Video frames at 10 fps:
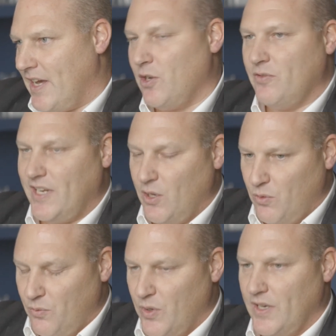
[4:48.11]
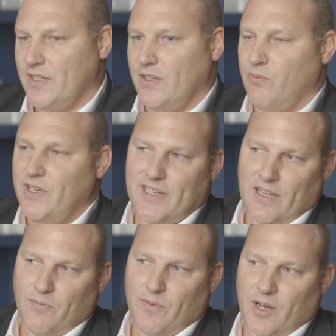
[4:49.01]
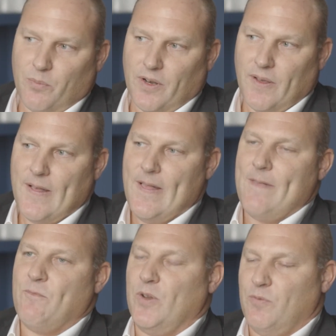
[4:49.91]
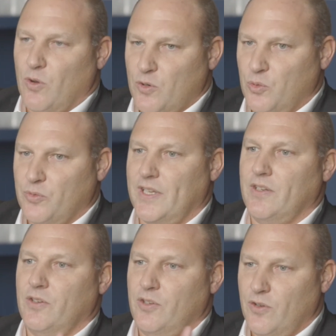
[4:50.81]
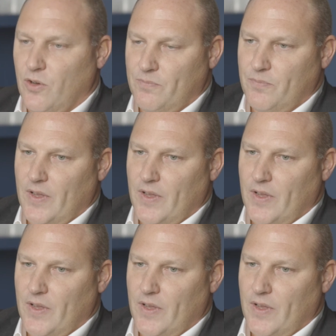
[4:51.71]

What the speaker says: I don't think it would have worked in a retail environment where you've got call centers, you've got,